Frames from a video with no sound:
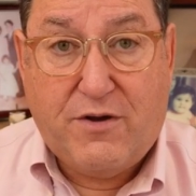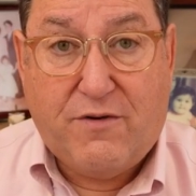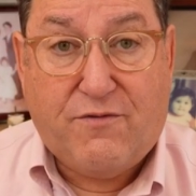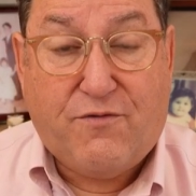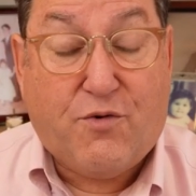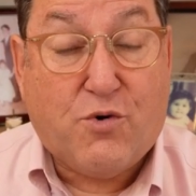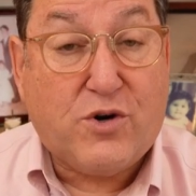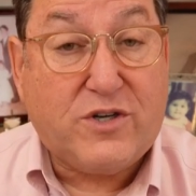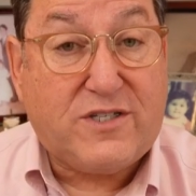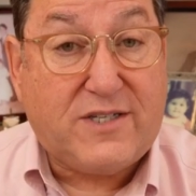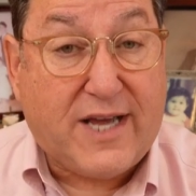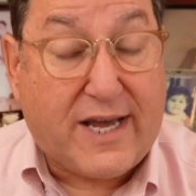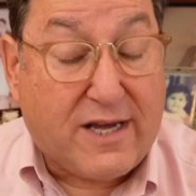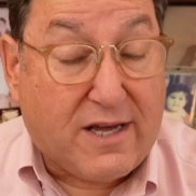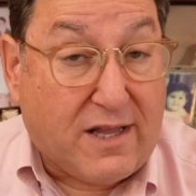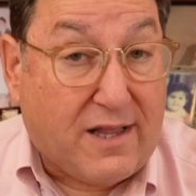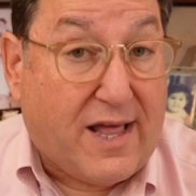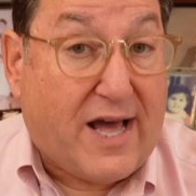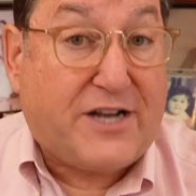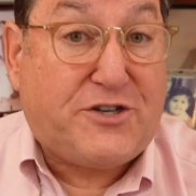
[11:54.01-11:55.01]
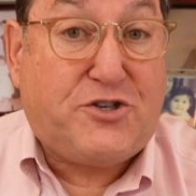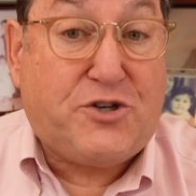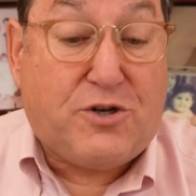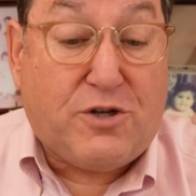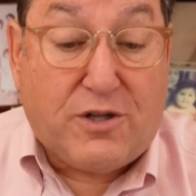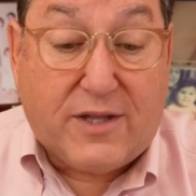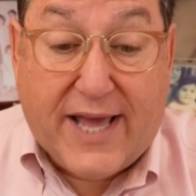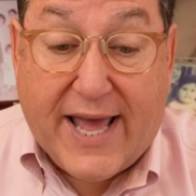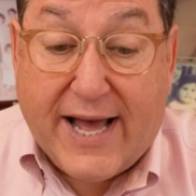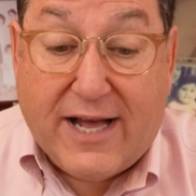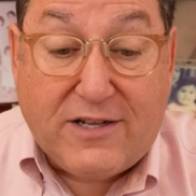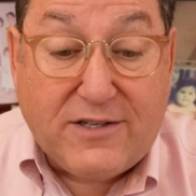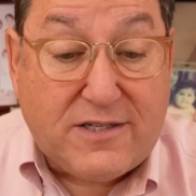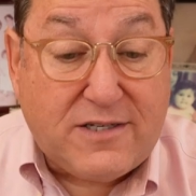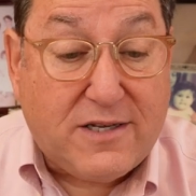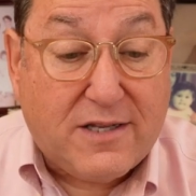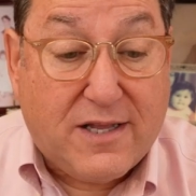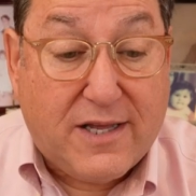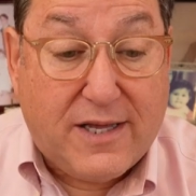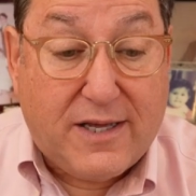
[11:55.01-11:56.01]
for psychological
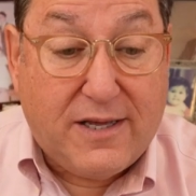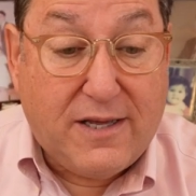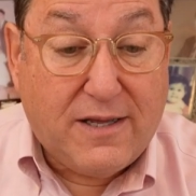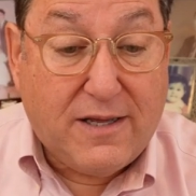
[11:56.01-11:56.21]
counseling.